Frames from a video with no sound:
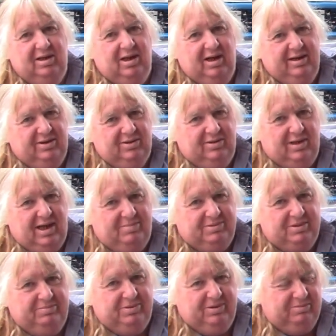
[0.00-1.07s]
line it all
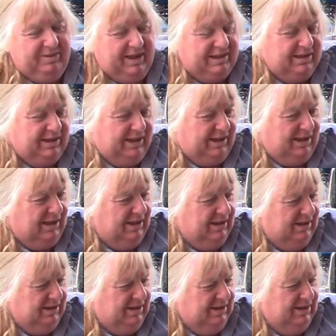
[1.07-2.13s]
up to put it back together,
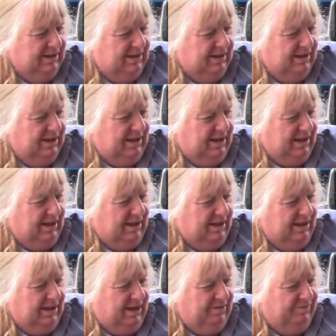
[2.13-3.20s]

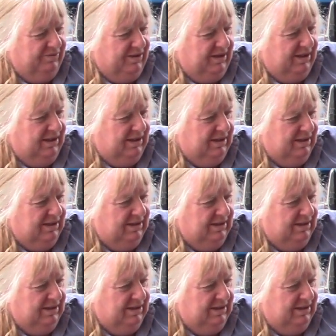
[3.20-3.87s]
hopefully,